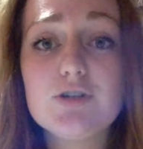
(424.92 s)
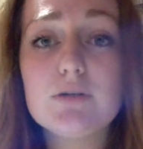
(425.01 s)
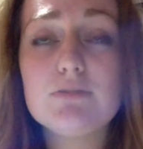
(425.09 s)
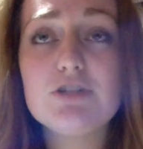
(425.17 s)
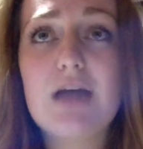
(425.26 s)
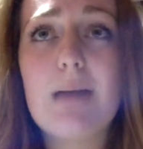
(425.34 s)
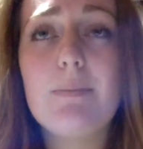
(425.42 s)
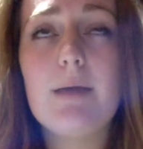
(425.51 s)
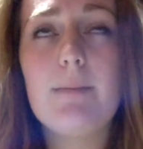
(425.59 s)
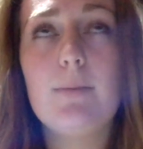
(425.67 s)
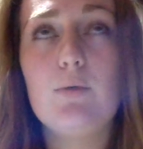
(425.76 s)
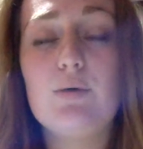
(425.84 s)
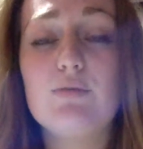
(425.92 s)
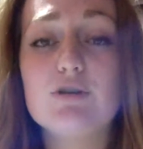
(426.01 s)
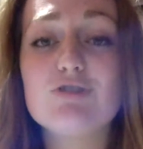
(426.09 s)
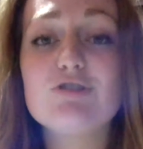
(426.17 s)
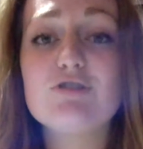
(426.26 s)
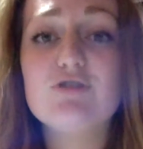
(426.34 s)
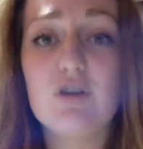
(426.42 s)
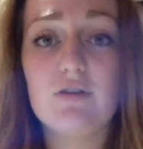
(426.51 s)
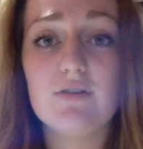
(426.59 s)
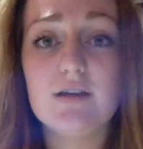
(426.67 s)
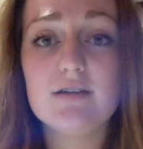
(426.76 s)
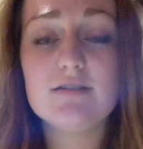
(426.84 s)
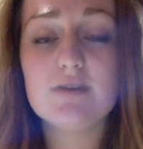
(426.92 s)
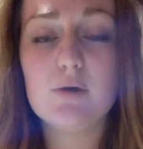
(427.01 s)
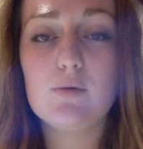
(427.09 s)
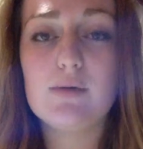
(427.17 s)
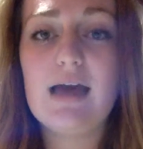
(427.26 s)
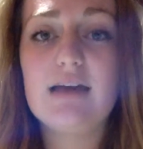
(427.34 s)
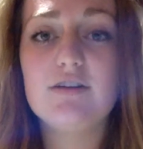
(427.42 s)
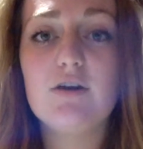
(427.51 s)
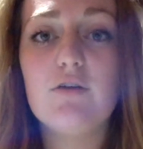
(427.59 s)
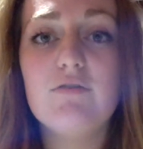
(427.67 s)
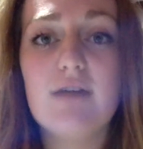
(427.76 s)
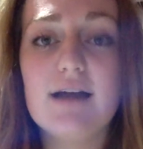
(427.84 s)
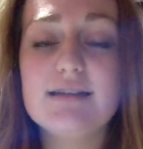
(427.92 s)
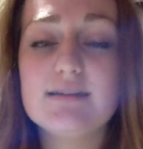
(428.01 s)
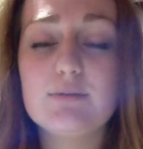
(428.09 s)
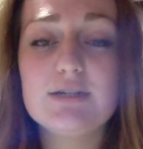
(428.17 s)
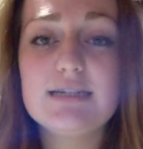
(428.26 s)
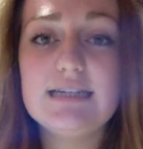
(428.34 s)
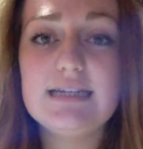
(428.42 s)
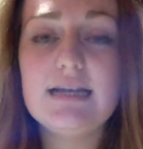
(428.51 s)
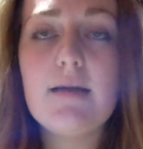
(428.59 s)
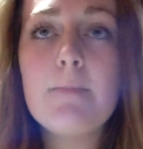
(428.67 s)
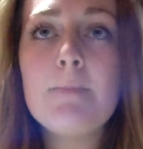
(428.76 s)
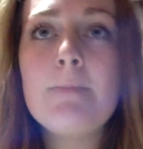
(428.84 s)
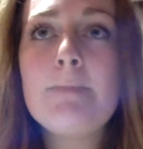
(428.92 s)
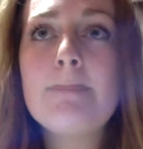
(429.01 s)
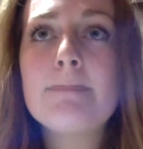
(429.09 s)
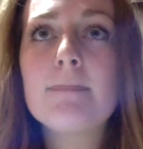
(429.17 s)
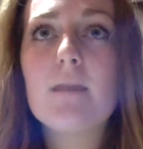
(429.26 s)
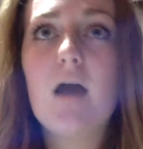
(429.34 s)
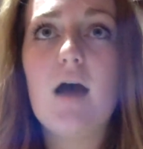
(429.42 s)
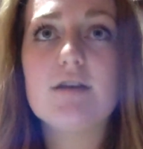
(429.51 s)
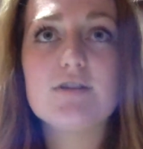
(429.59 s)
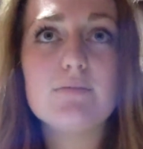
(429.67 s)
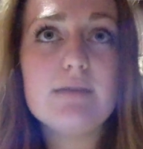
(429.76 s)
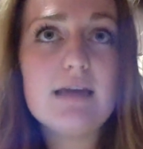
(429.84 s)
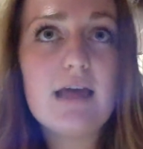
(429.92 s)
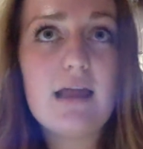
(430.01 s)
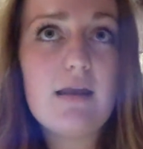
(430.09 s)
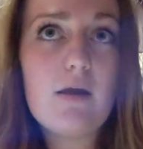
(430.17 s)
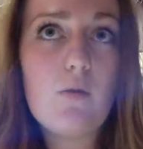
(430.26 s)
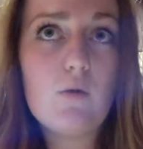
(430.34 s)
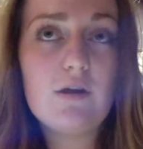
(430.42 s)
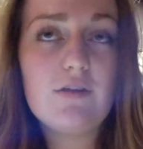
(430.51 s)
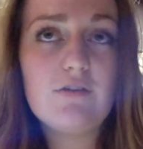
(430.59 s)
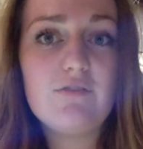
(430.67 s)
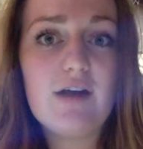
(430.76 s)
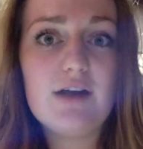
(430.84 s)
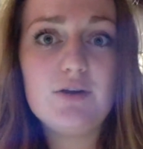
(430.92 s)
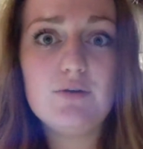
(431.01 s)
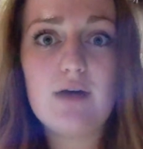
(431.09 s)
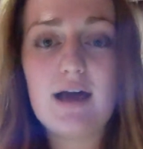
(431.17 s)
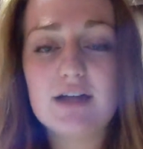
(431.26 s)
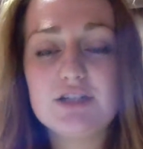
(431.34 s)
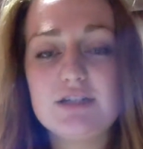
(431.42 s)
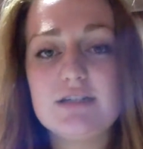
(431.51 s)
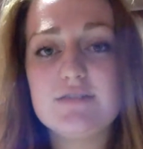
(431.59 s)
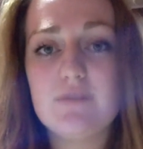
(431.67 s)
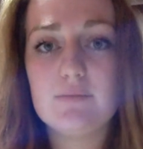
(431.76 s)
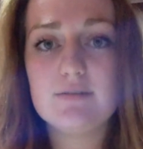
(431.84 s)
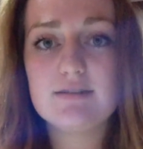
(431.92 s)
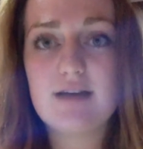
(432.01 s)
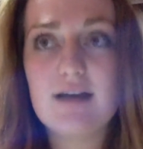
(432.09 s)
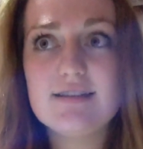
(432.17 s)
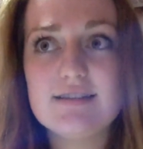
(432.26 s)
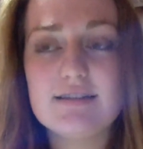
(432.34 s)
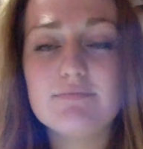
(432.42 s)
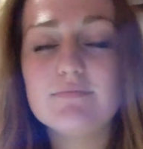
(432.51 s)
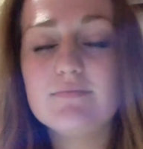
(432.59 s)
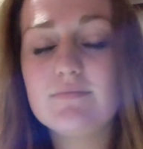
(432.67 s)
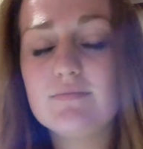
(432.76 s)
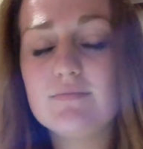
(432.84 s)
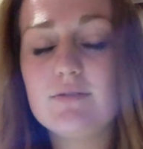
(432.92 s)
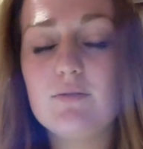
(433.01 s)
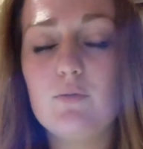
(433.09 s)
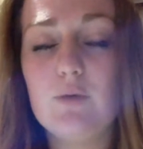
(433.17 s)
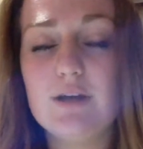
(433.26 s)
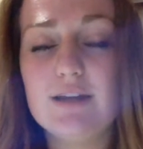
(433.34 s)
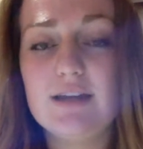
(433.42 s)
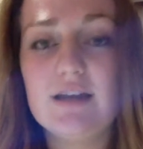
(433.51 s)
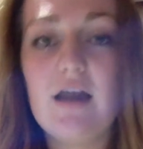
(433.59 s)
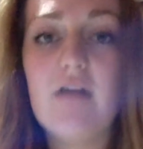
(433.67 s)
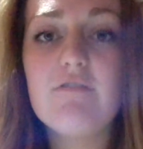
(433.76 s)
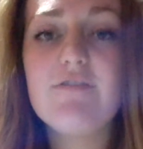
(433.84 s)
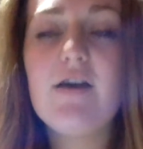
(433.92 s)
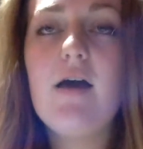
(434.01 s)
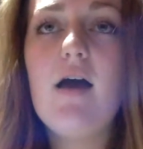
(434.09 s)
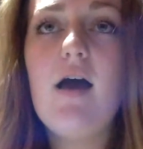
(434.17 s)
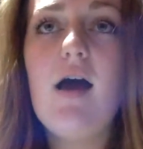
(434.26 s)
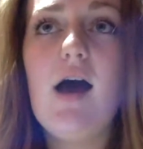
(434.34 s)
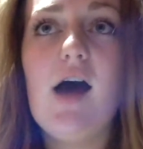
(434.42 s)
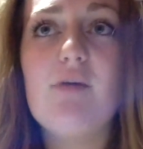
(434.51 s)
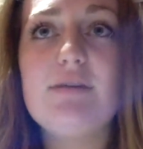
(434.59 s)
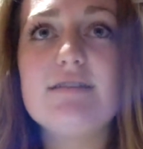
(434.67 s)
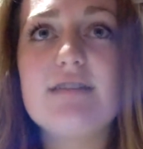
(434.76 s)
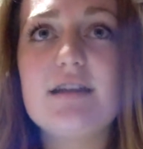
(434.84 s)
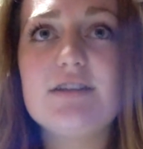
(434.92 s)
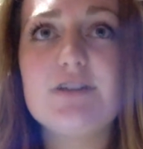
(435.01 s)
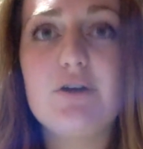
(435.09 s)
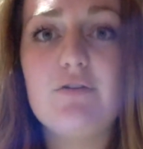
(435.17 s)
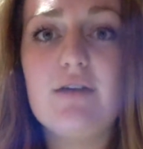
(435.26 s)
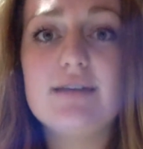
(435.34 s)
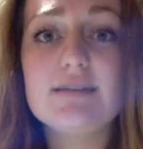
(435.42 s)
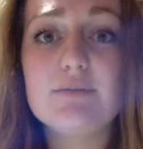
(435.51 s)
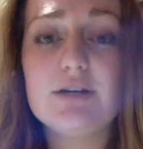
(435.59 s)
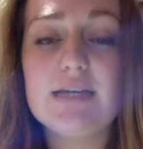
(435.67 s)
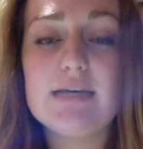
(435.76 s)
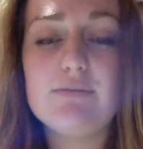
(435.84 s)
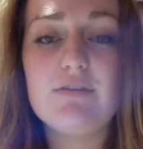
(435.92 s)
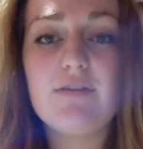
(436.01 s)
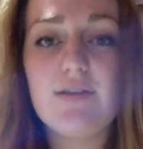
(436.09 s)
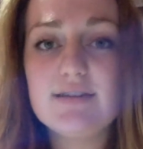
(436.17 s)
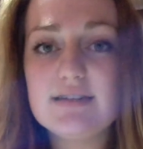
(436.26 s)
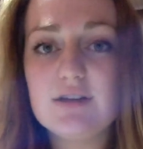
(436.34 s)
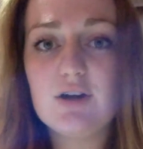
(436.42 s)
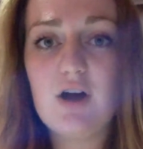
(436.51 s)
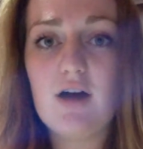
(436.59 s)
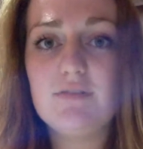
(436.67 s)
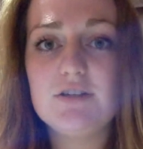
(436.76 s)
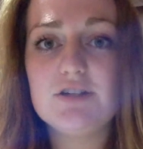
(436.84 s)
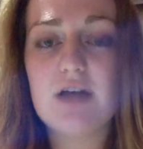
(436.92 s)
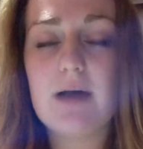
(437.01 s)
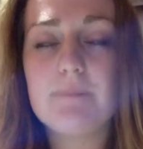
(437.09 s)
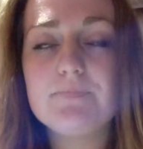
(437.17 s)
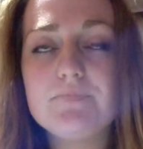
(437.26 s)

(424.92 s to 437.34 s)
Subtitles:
cream shop, but we were starving, so we had to go find somewhere to eat. So me and one other friend who actually is from Wisconsin, weirdly enough, we decided to go find somewhere to eat, and we found this little coffee shop